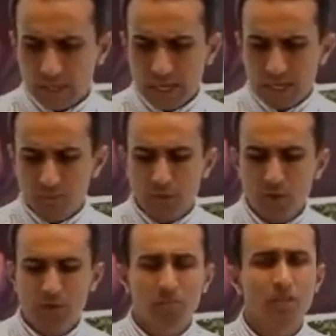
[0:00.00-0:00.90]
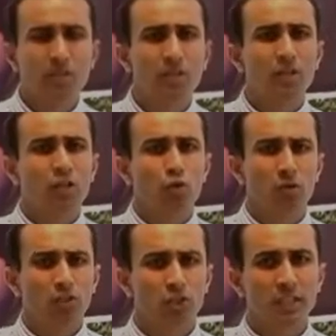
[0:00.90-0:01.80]
And Miriam
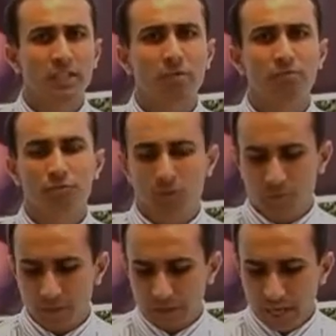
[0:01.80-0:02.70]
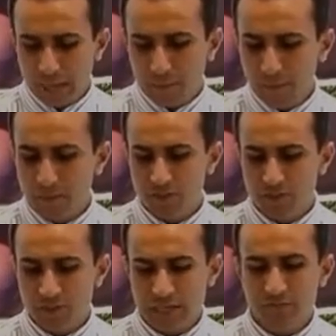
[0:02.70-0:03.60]
was shut out from the camp
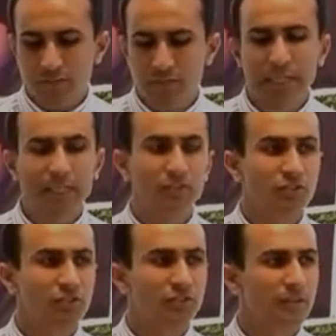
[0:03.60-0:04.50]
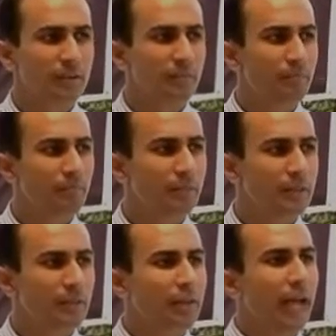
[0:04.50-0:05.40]
7 days.
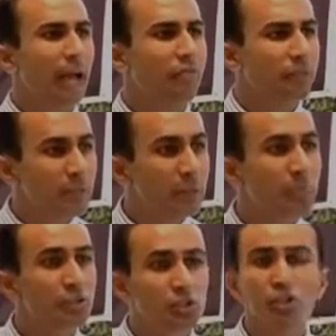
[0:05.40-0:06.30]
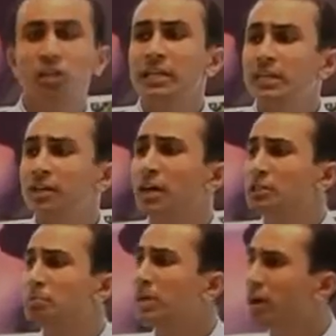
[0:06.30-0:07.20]
And the people journeyed
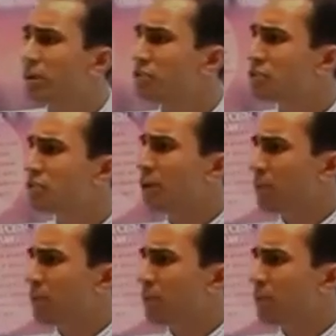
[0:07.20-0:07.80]
not because